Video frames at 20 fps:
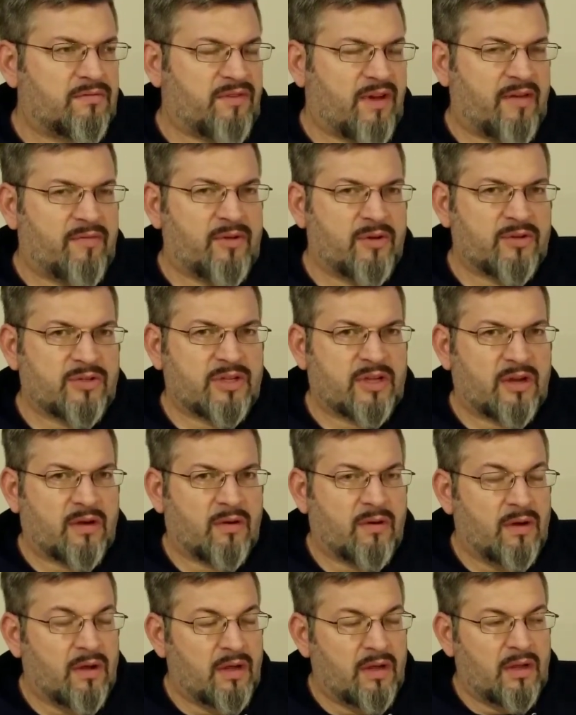5 years
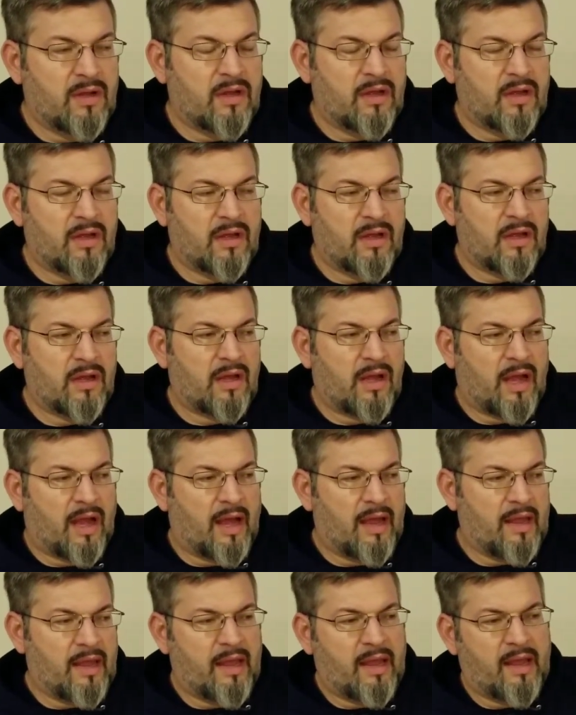ago,
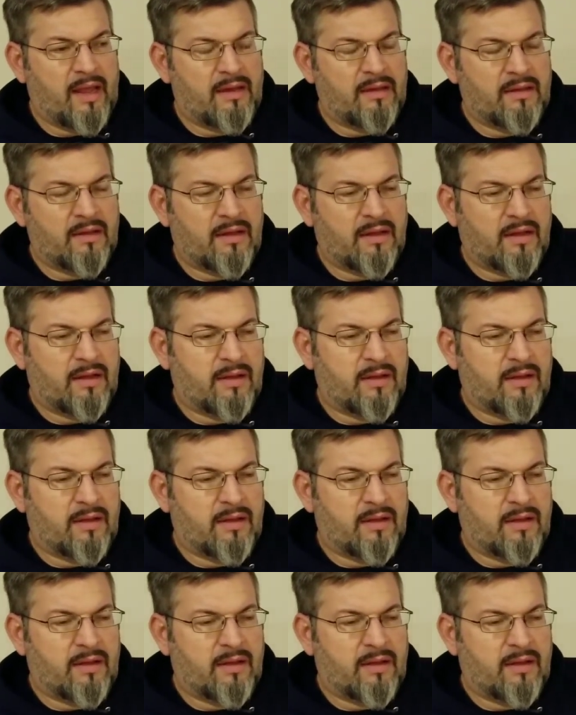I had